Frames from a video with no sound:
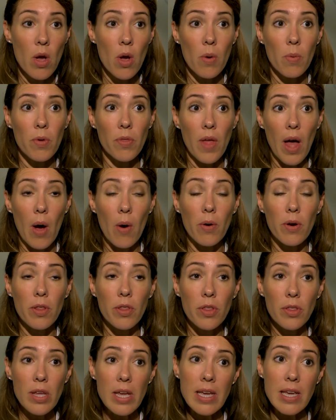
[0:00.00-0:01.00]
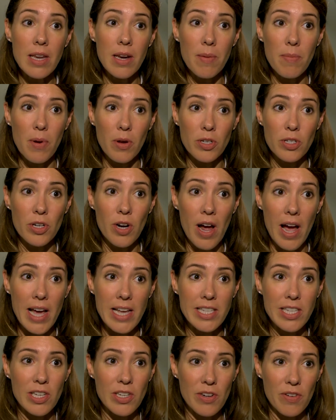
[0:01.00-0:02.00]
without thinking about your
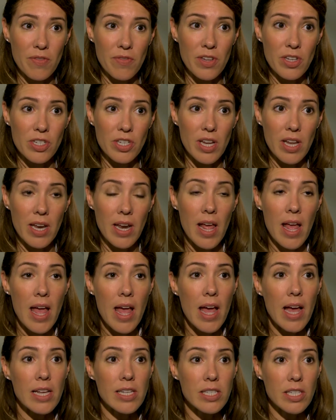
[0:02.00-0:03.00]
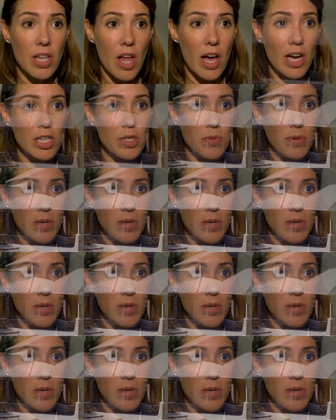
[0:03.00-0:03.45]
eyes and your vision, as long as